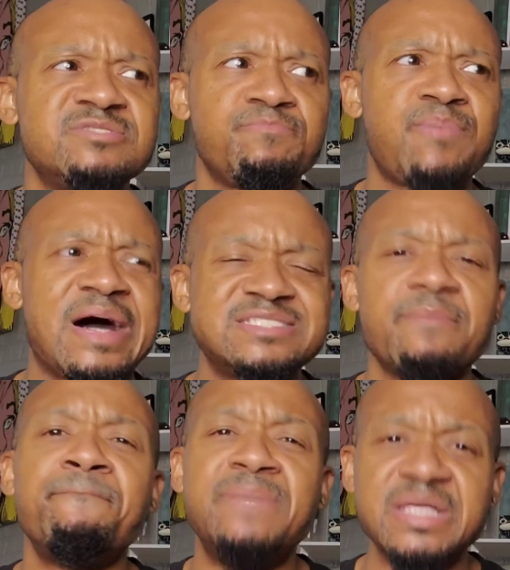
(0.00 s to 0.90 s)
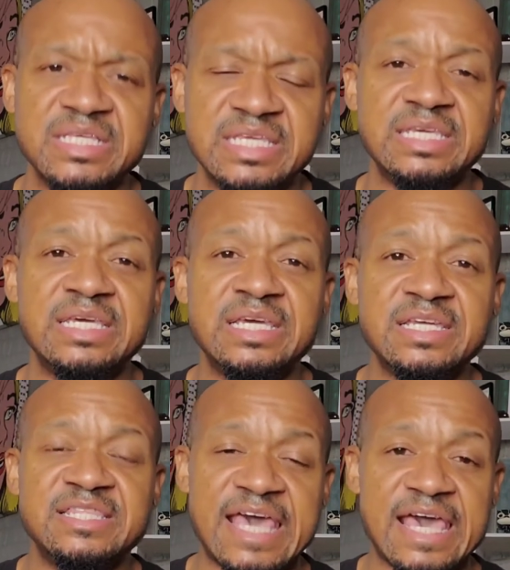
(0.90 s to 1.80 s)
was possibility
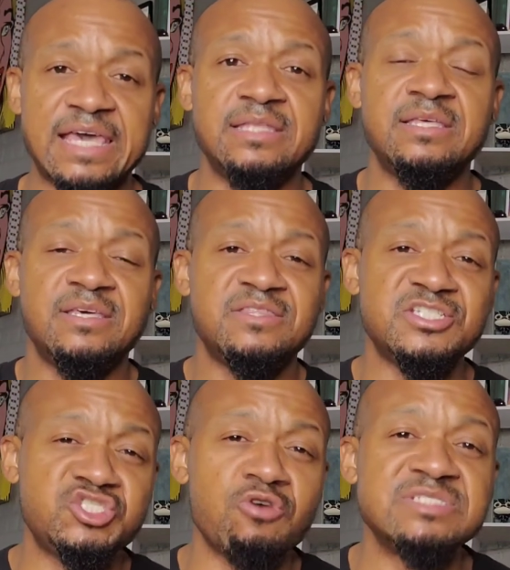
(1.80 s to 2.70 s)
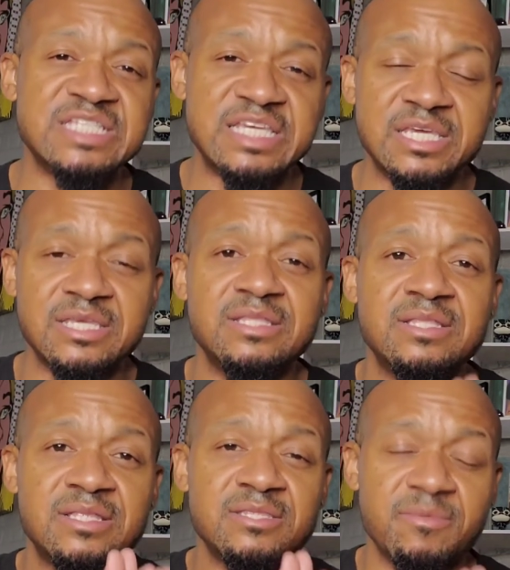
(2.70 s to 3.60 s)
that the show was leading
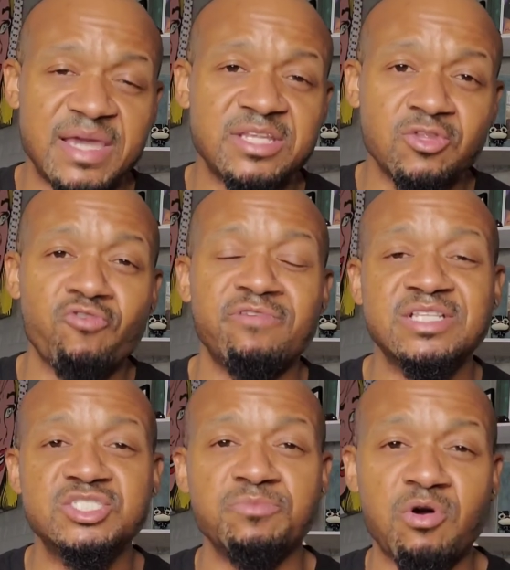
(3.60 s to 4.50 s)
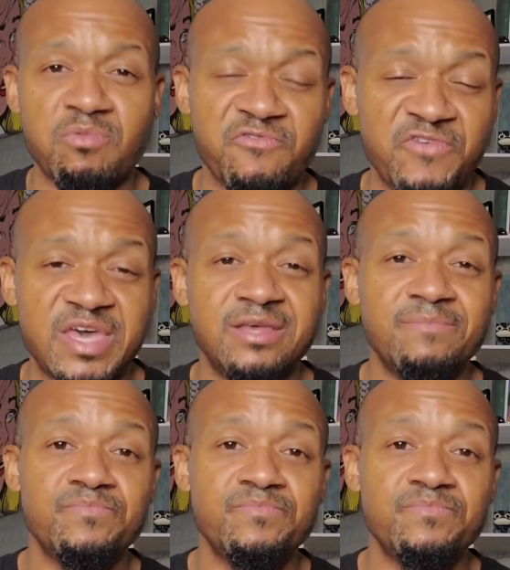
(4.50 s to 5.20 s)
The Mandalorian to Boba Fett.